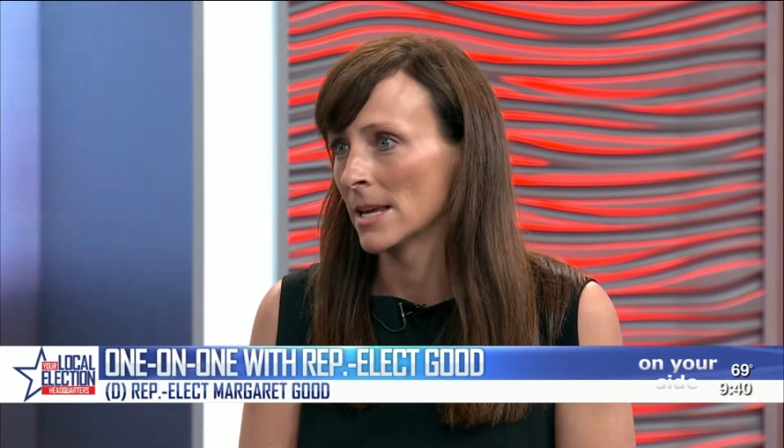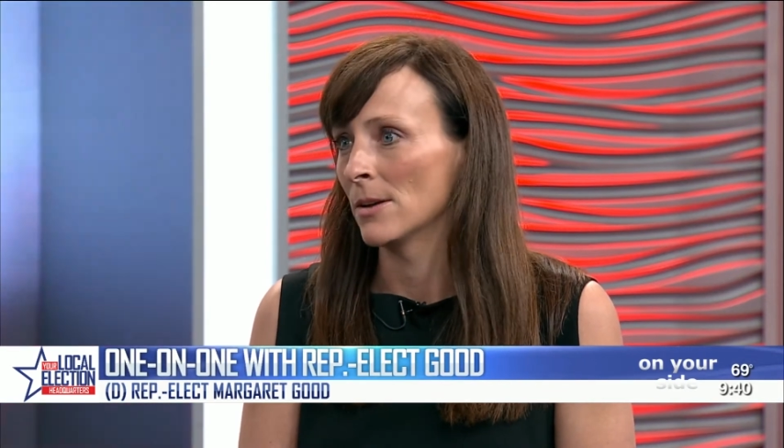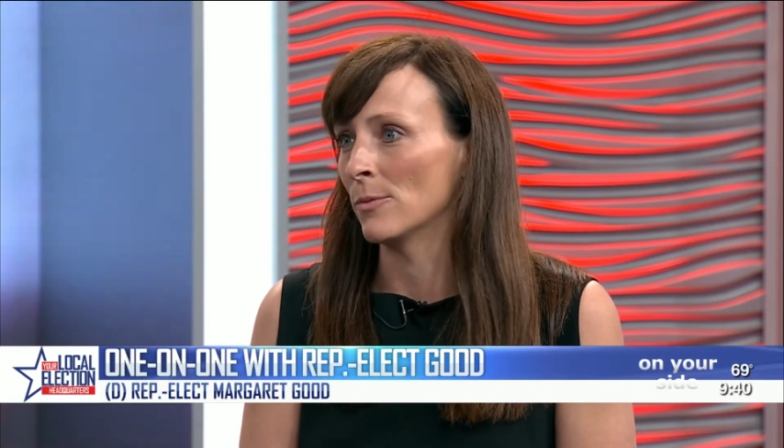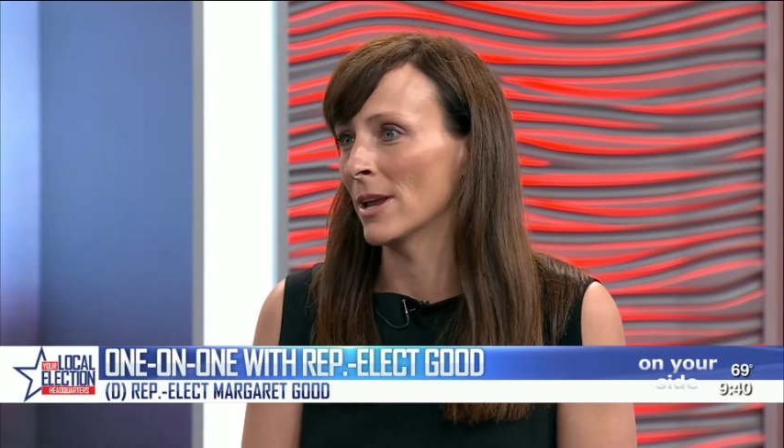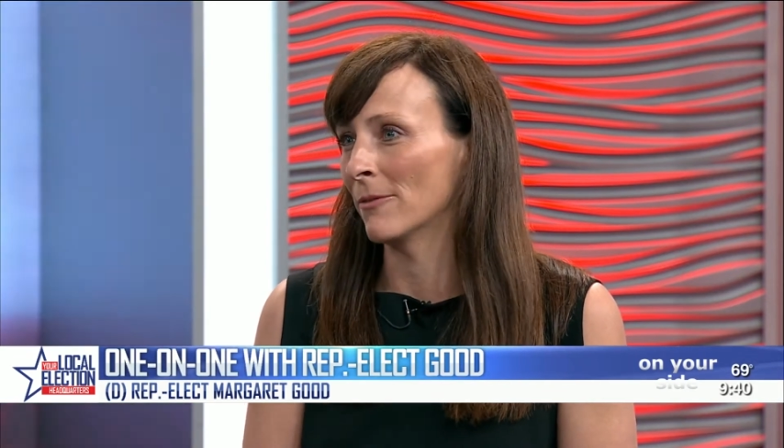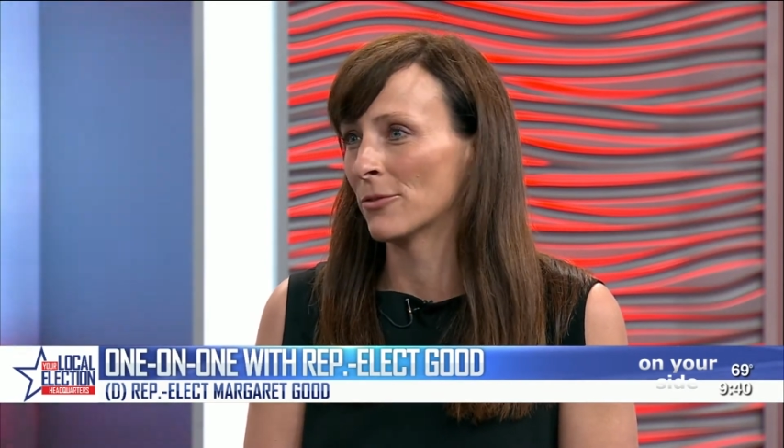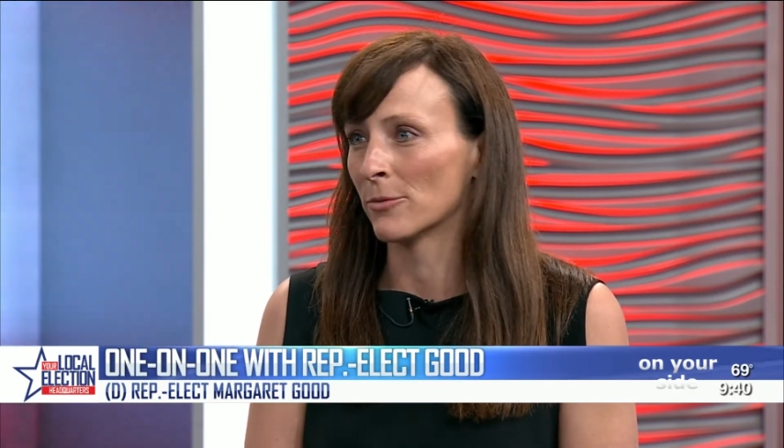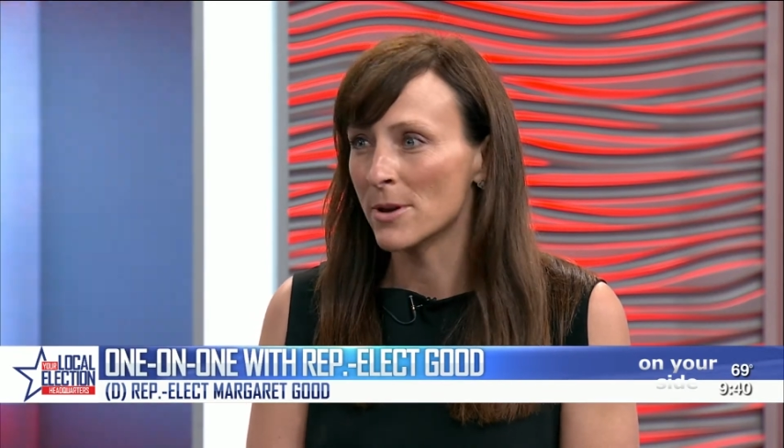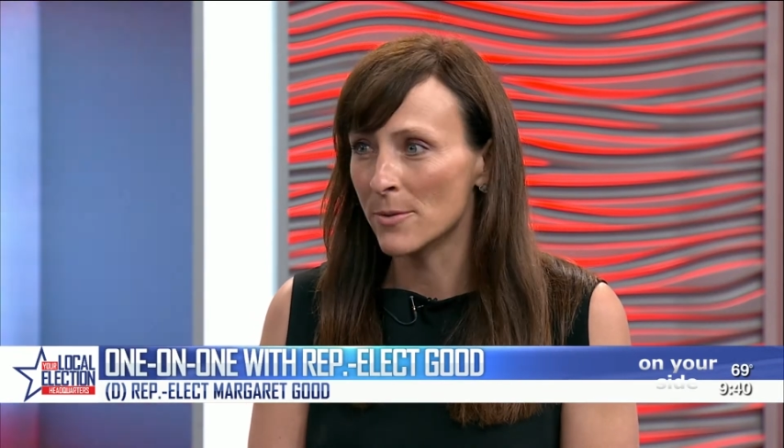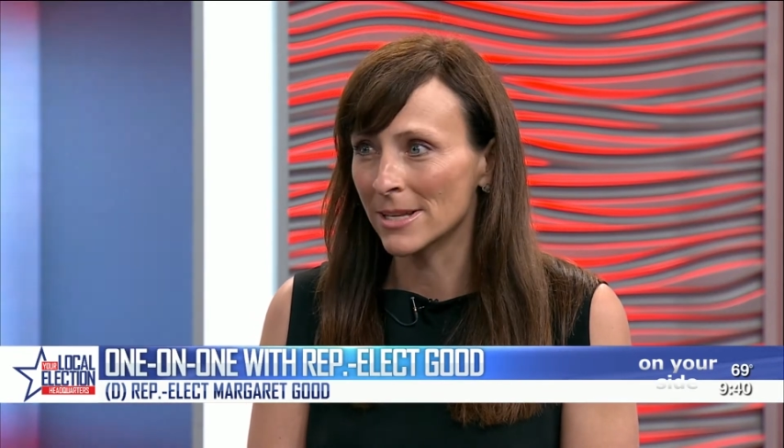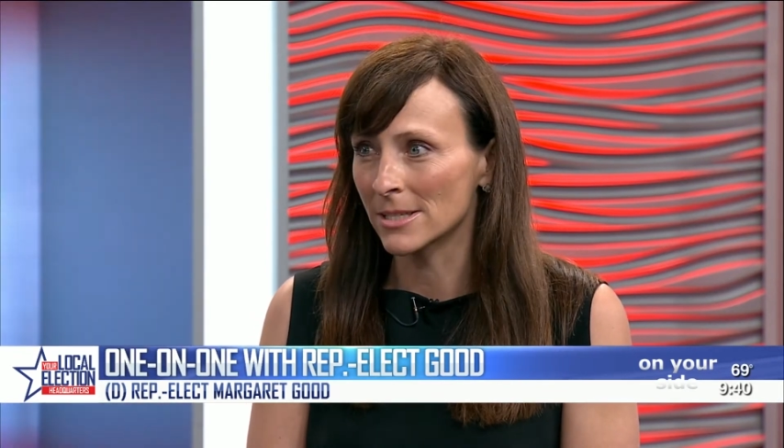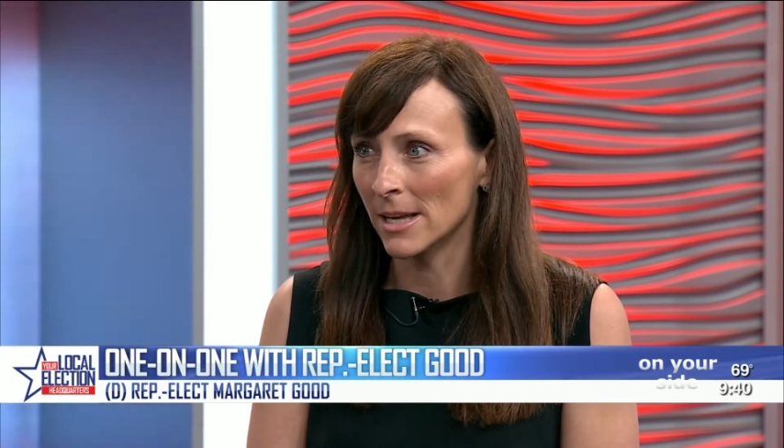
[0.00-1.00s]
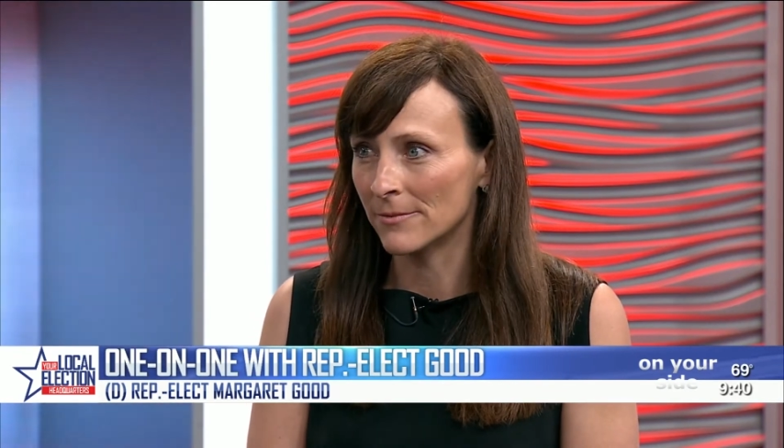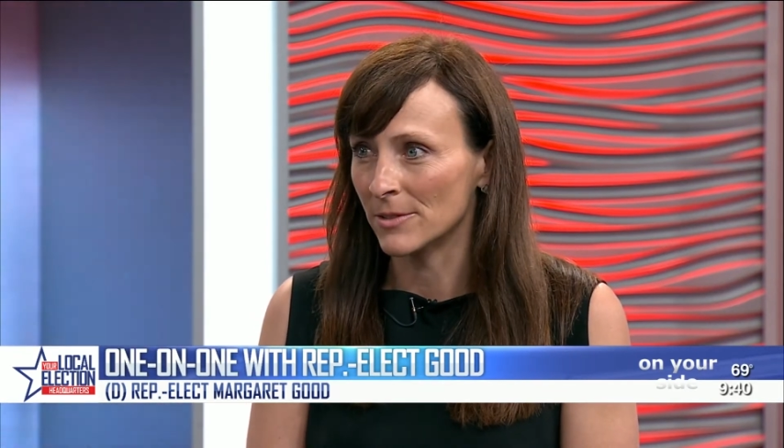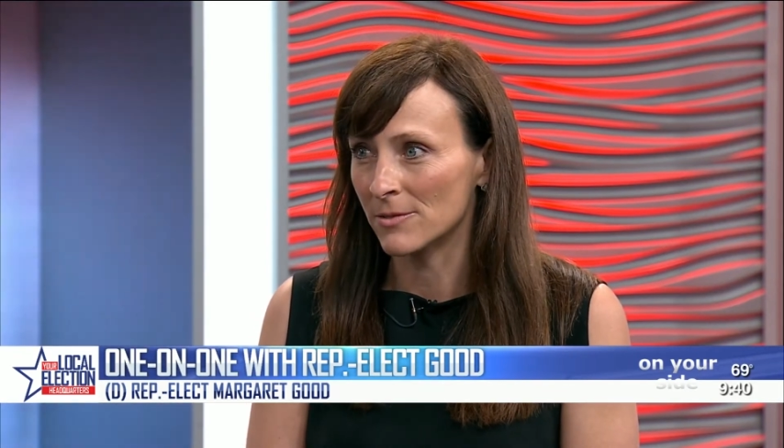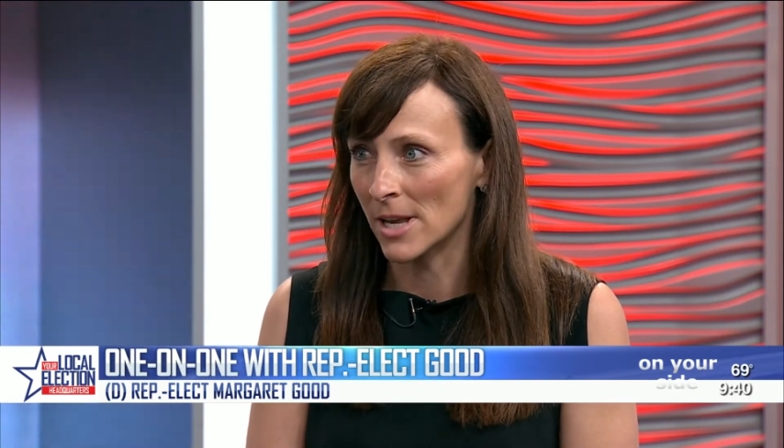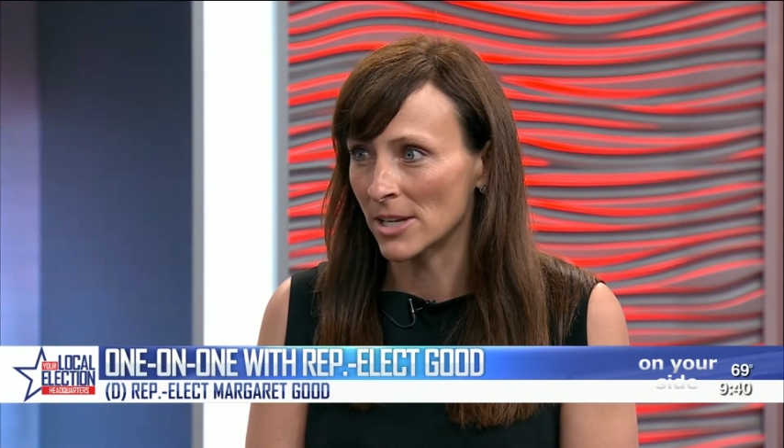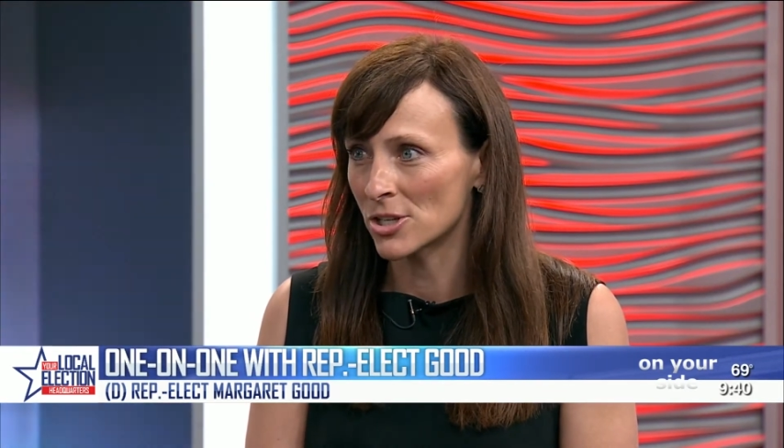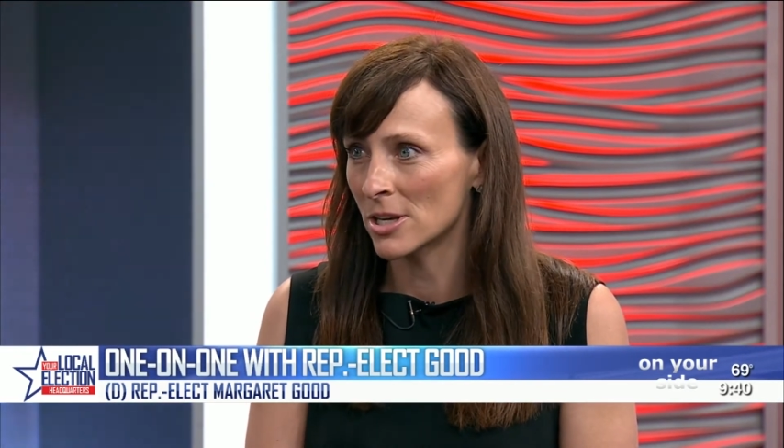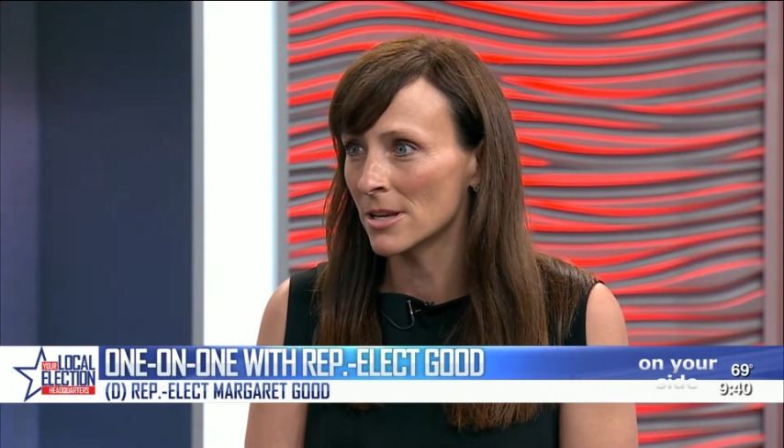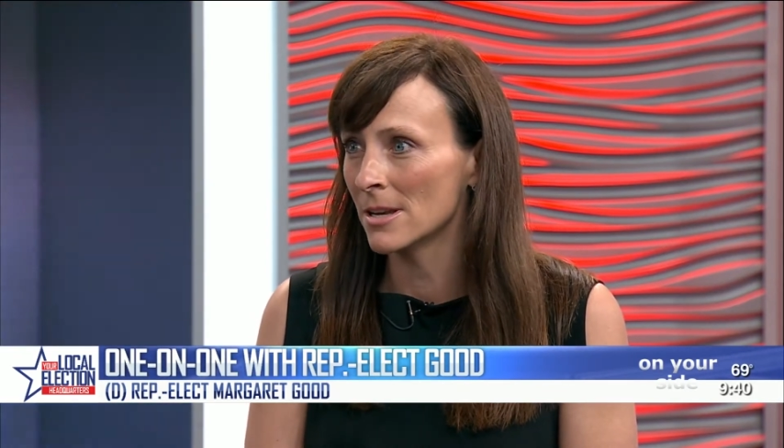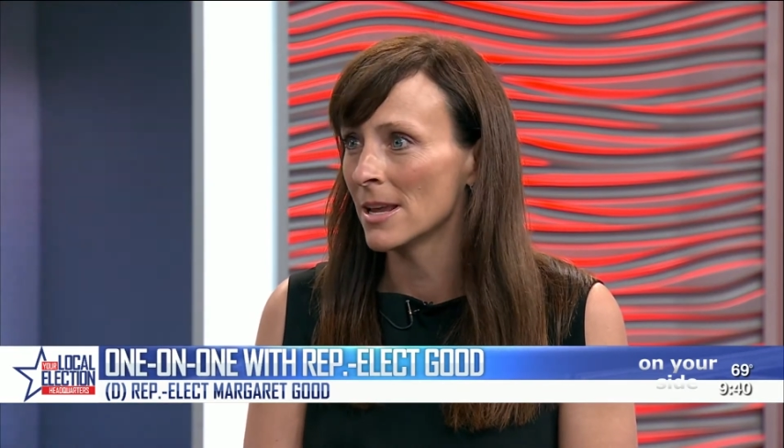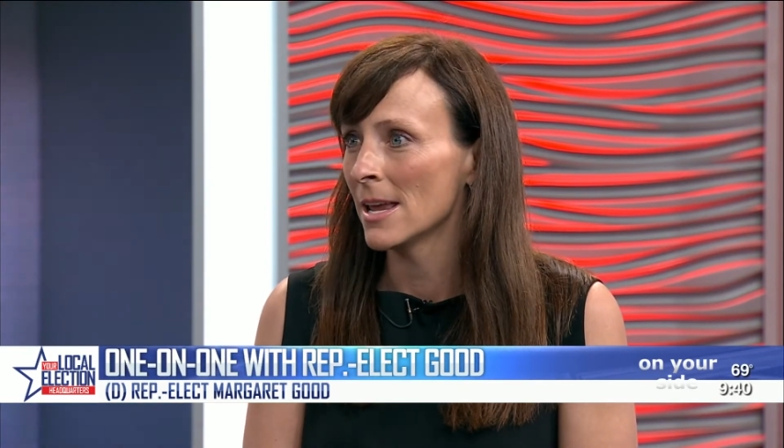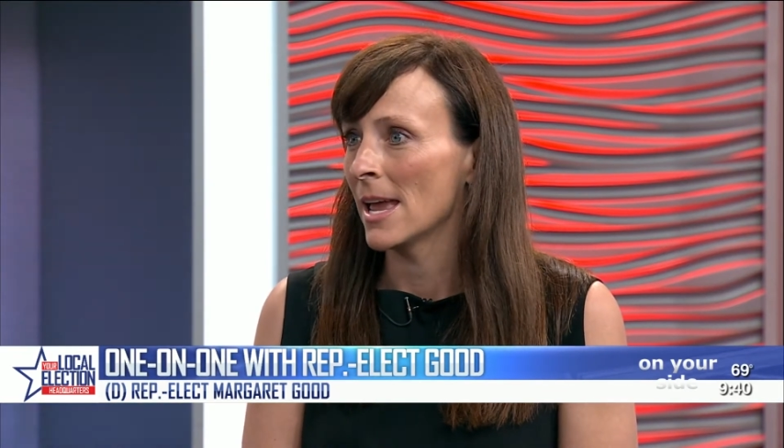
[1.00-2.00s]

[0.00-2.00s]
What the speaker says: We have 3 weeks left of session,